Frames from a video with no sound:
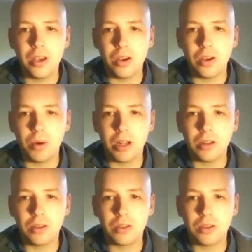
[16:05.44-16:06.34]

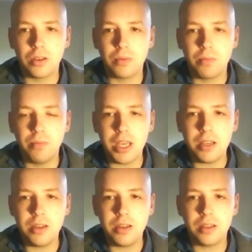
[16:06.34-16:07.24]
Well, the
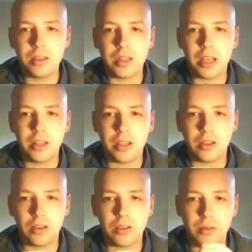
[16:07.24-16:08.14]

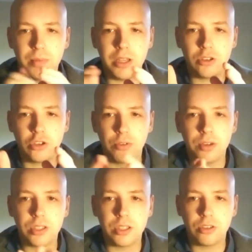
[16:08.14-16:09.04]
main
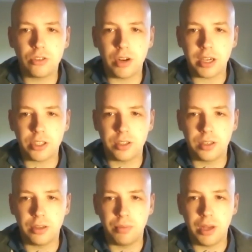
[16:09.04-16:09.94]
tourist attraction
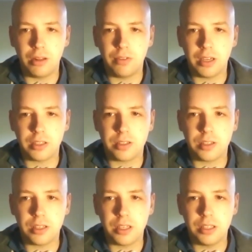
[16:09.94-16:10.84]
in
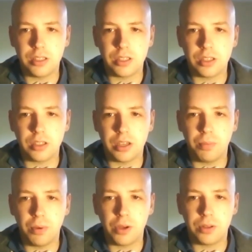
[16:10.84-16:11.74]
Belfast is
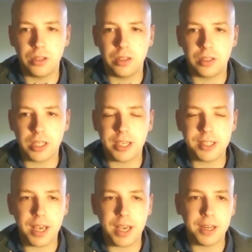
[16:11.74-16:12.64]
about the
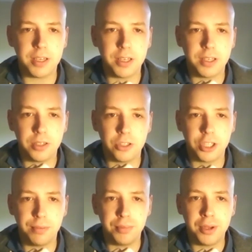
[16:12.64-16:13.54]
Titanic ship.